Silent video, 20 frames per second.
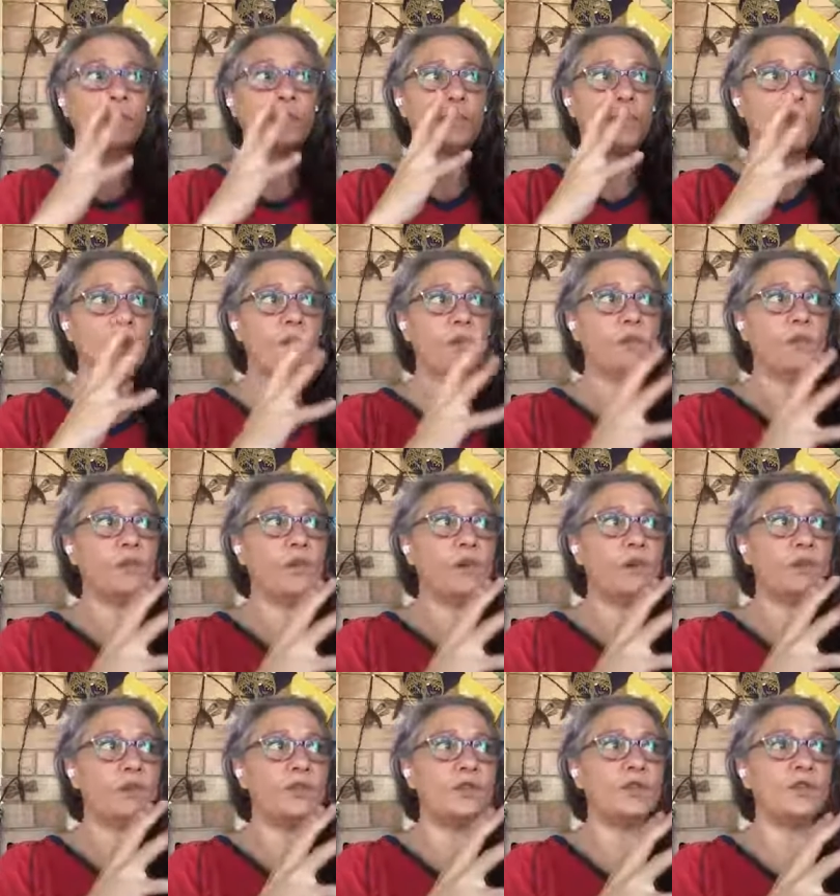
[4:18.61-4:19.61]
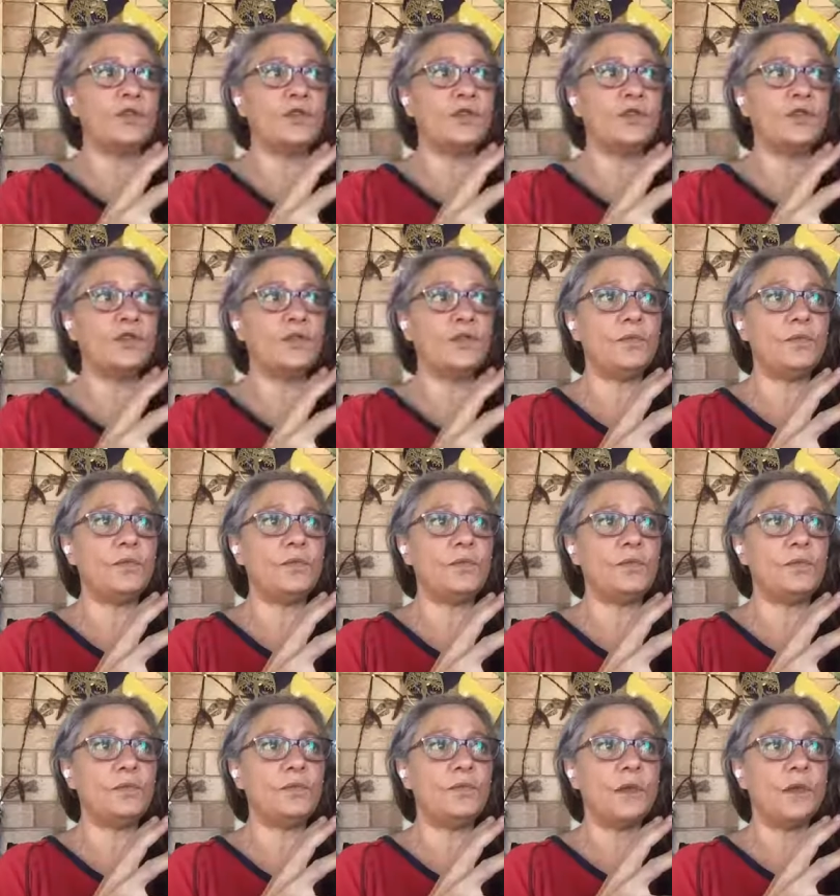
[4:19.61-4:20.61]
recorded Zoom
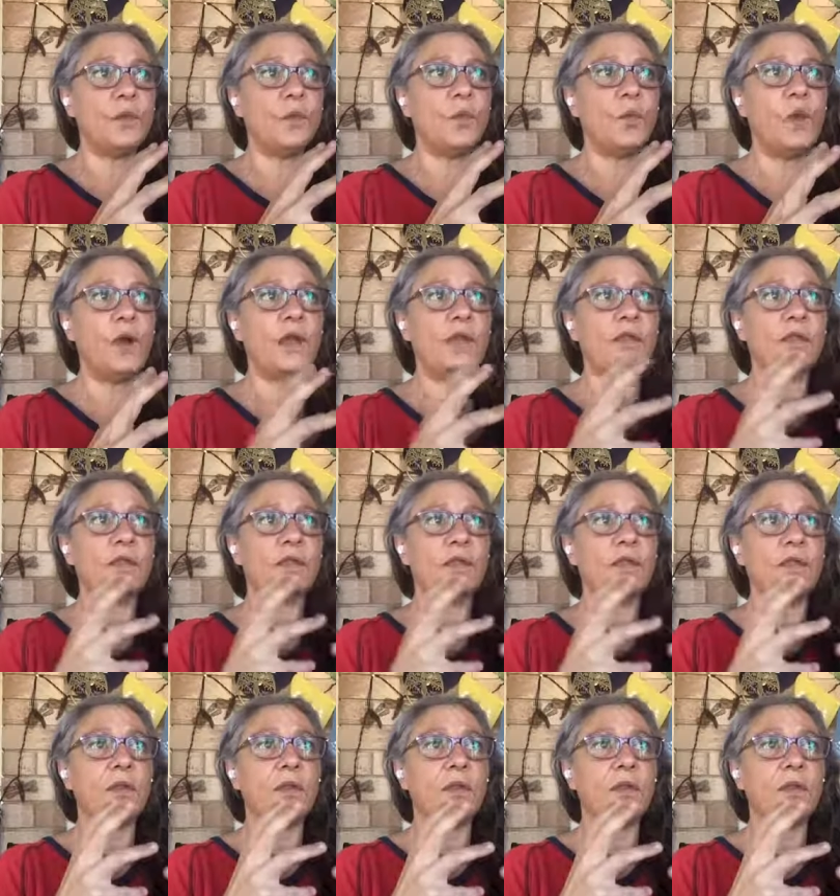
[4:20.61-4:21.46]
with